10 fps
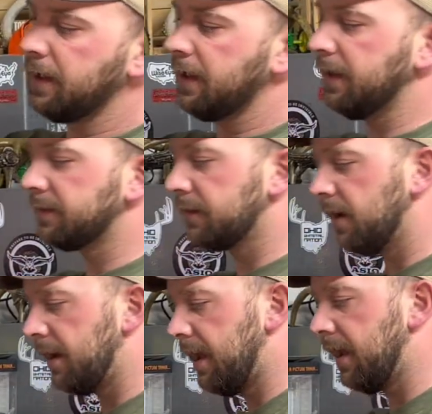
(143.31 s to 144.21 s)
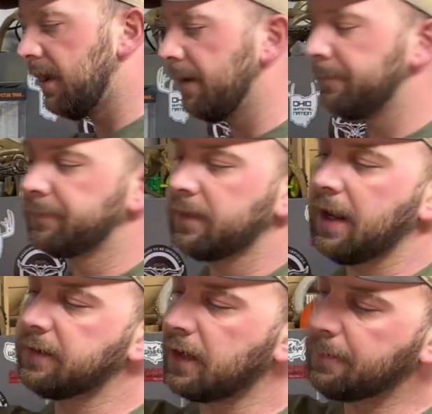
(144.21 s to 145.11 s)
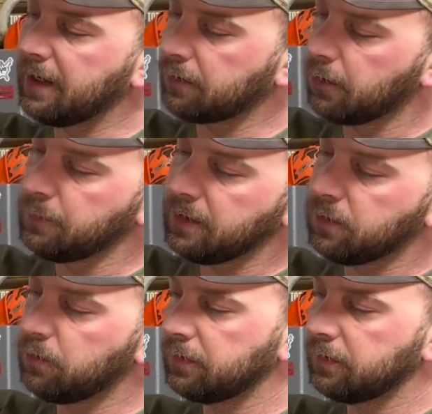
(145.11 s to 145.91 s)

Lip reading: It's got a antimicrobial